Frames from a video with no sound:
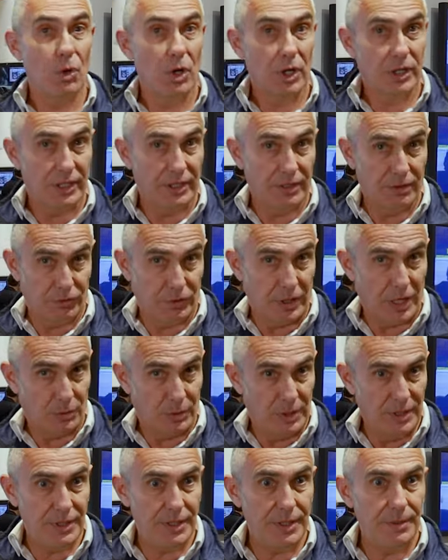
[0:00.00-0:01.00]
working
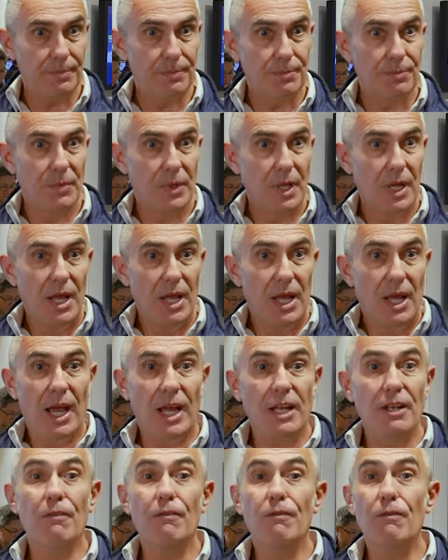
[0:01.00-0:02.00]
frequency
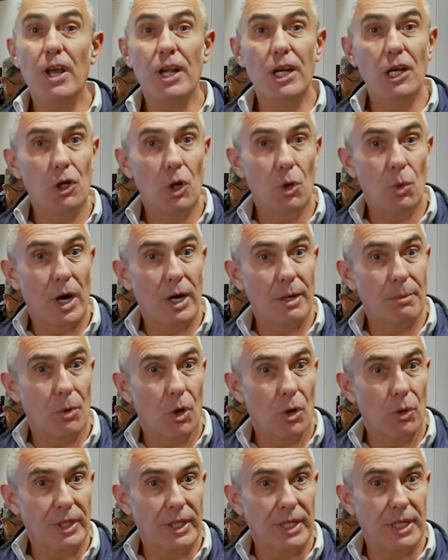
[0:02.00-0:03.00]
and very low
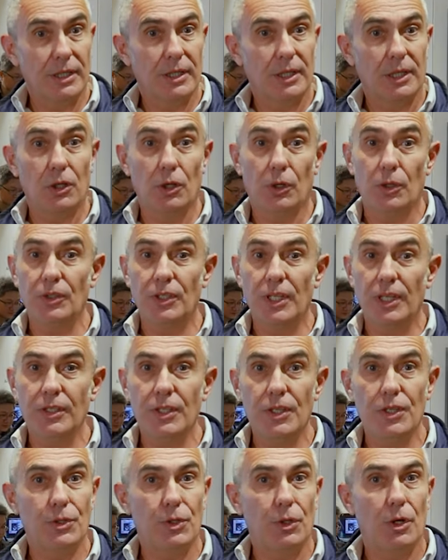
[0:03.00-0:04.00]
harmonic uh,
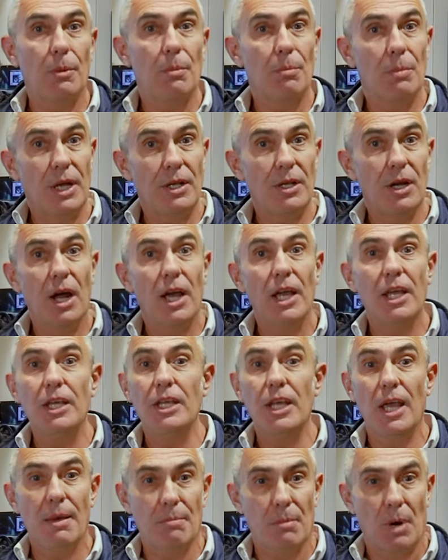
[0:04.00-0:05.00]
content, so better
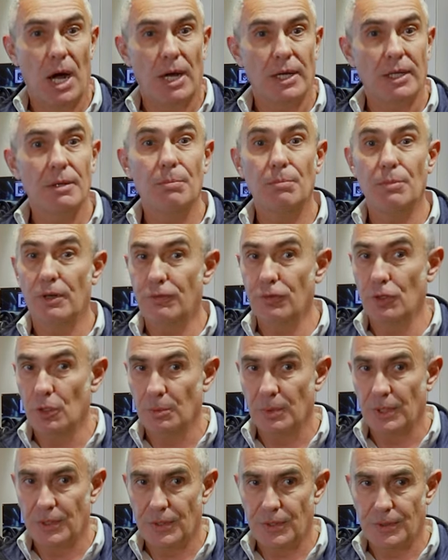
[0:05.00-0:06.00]
E M I
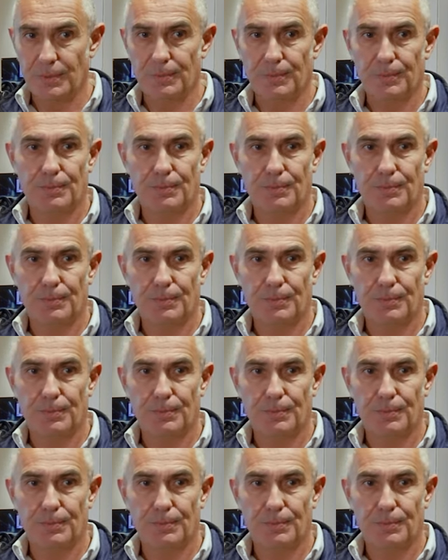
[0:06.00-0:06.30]
performance.